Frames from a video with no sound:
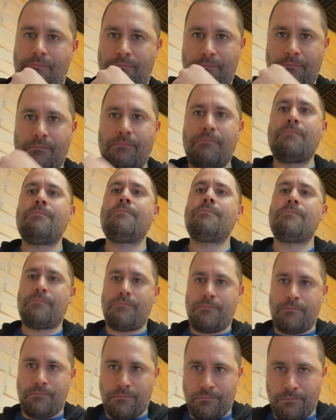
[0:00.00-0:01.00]

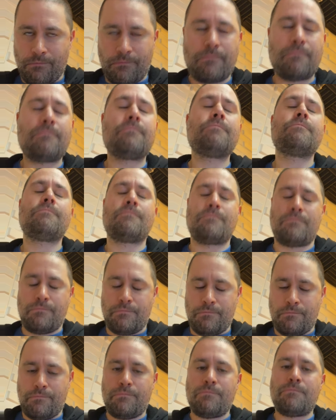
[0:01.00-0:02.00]

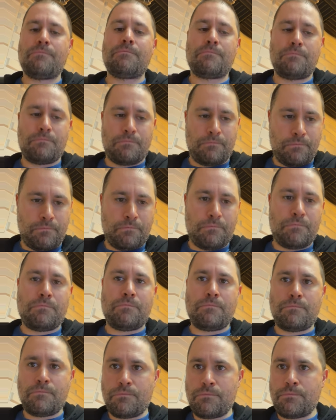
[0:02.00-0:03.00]

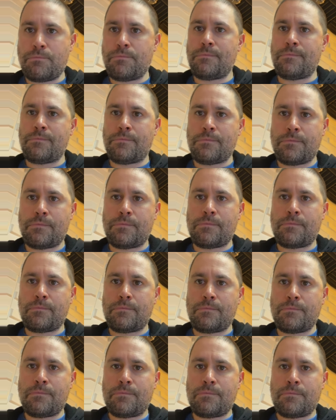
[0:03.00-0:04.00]

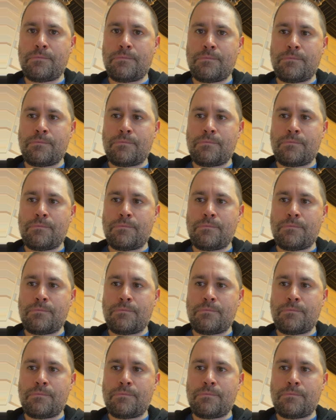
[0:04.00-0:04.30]
The person shown says nothing.